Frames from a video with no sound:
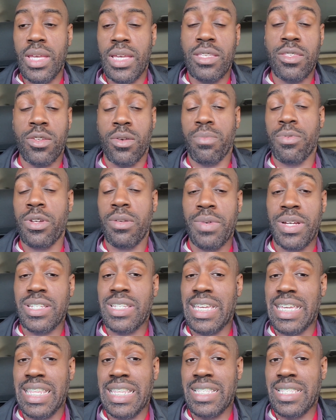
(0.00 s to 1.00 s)
And so pretty
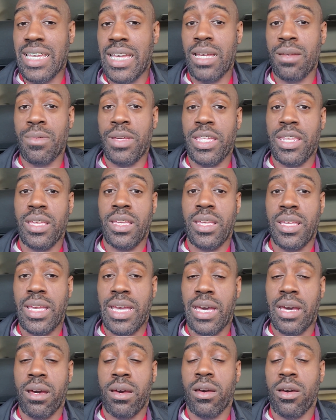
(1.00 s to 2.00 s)
much anytime any
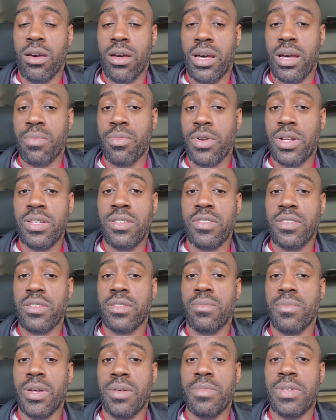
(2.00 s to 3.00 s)
operating
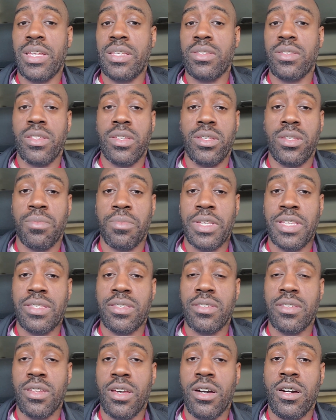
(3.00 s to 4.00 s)
system updates needed to be
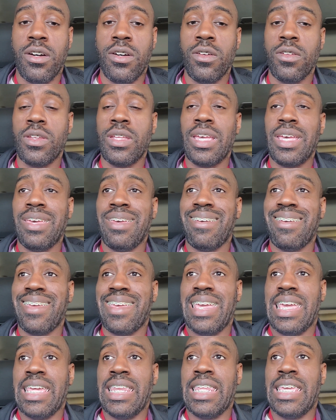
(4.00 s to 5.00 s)
installed,
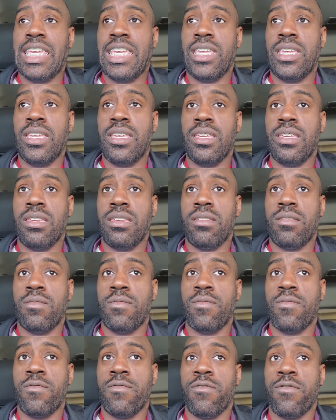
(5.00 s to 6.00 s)
any
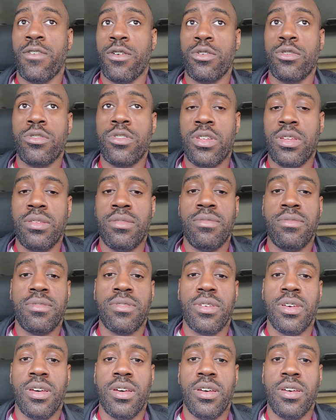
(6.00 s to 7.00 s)

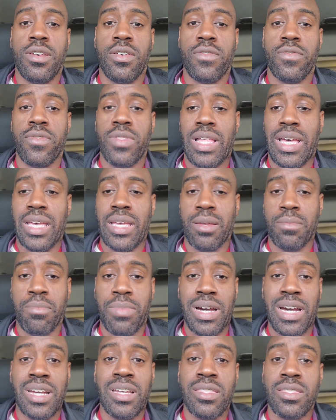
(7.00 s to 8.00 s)
versions of like
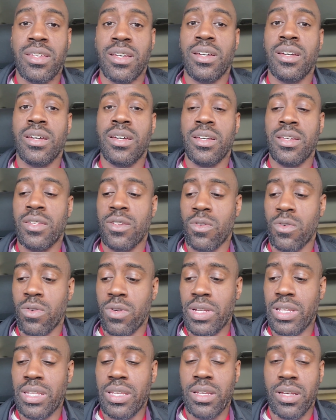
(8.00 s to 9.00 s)
Python
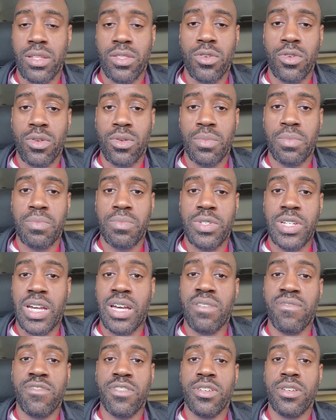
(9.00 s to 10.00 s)
or any other
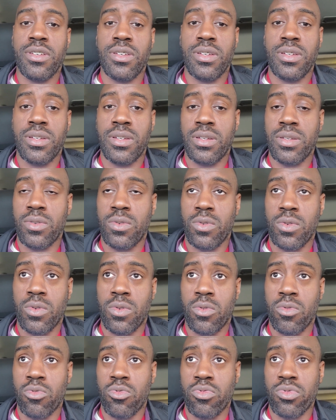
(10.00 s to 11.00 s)
Java
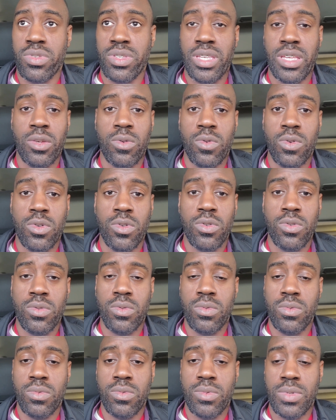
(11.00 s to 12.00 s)
or
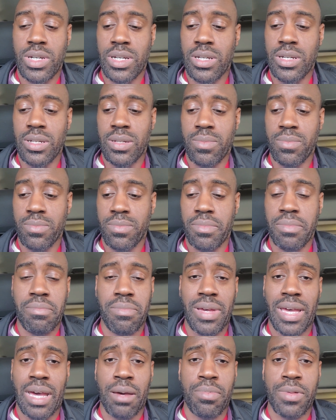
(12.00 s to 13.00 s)
SQL
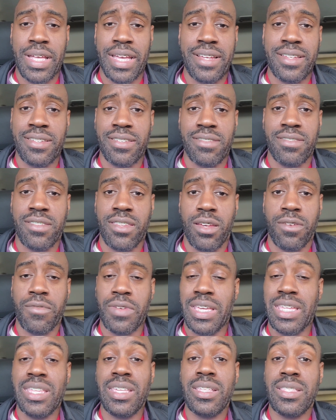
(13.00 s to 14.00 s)
application stuff,
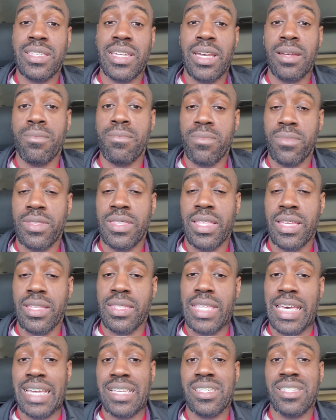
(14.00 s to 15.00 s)
any type
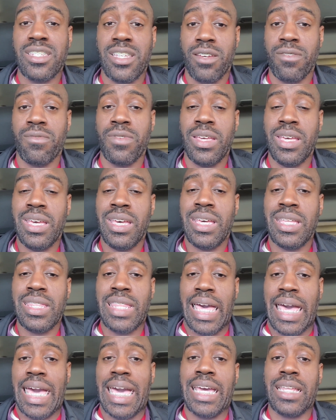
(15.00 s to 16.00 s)
that stuff
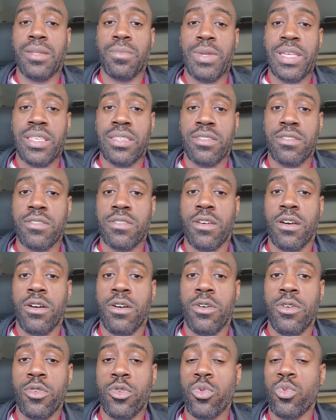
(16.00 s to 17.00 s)
that had to be
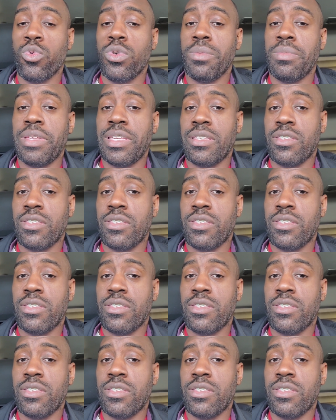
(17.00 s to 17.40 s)
installed would be